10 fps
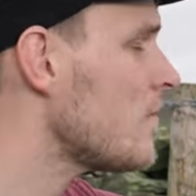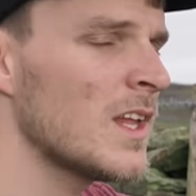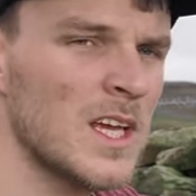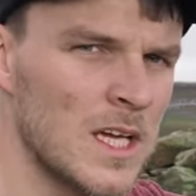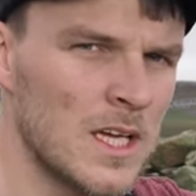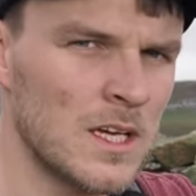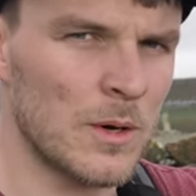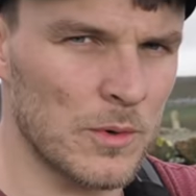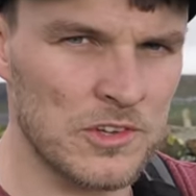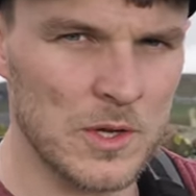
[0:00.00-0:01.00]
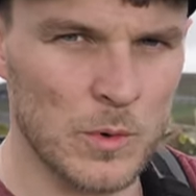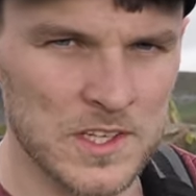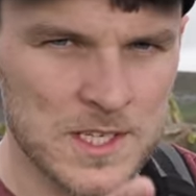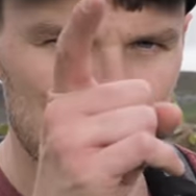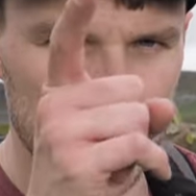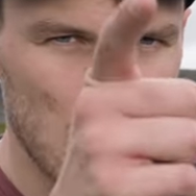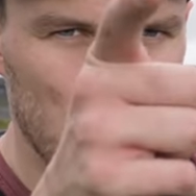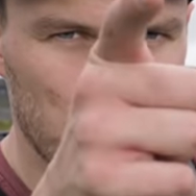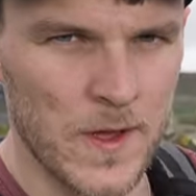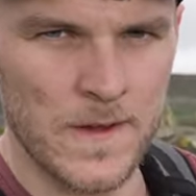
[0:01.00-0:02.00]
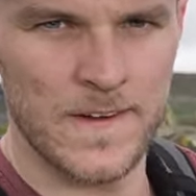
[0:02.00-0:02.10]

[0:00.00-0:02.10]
And we'll see what it's got to offer.